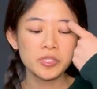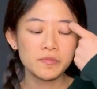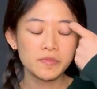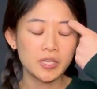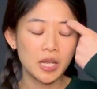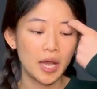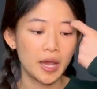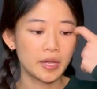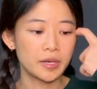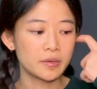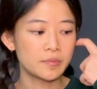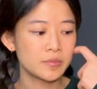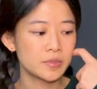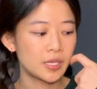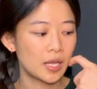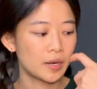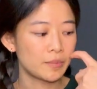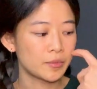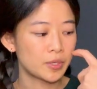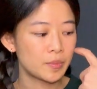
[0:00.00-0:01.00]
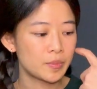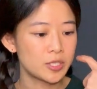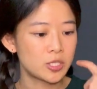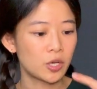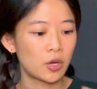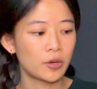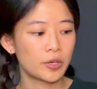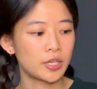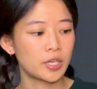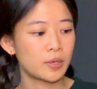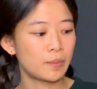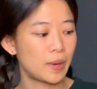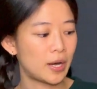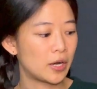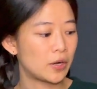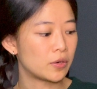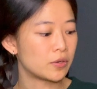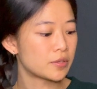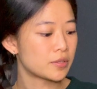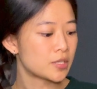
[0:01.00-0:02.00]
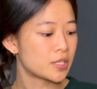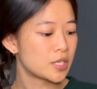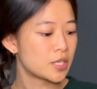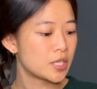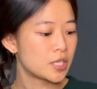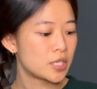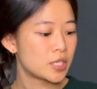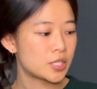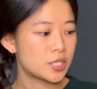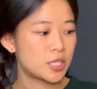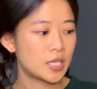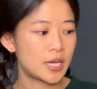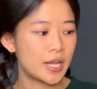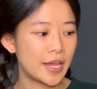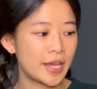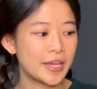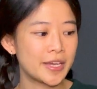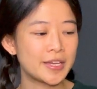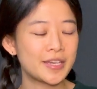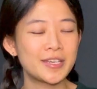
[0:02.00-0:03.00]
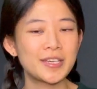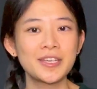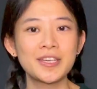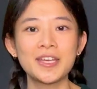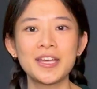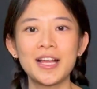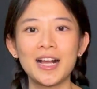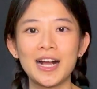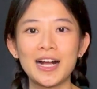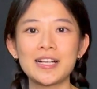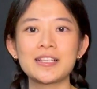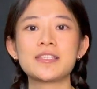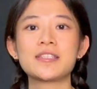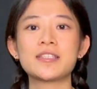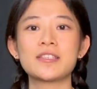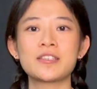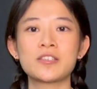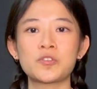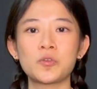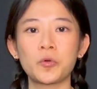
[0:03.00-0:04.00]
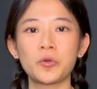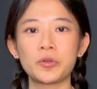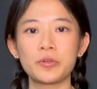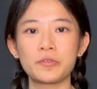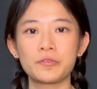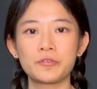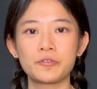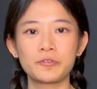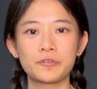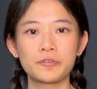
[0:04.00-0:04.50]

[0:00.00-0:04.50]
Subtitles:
of the items that I'm going to be talking about today has this sort of